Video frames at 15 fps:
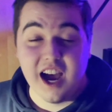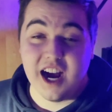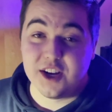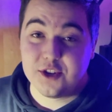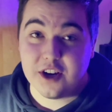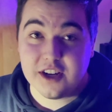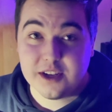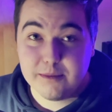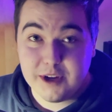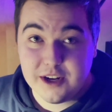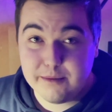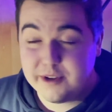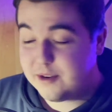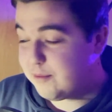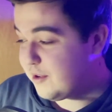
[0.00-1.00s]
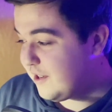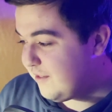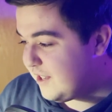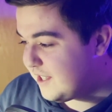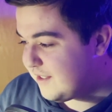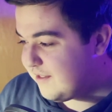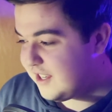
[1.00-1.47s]
I talked about him in a
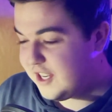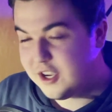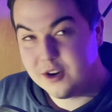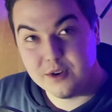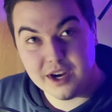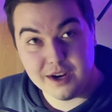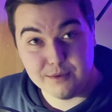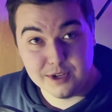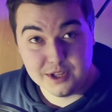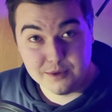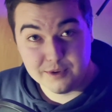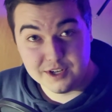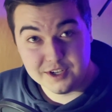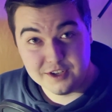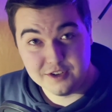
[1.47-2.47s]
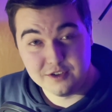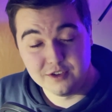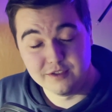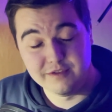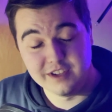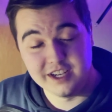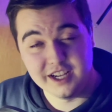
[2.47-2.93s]
previous video. I really wanted to do
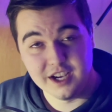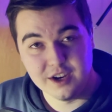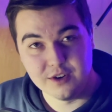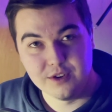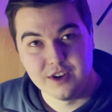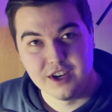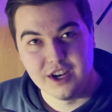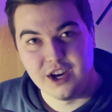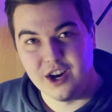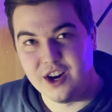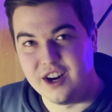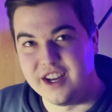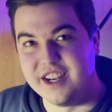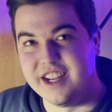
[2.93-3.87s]
a video on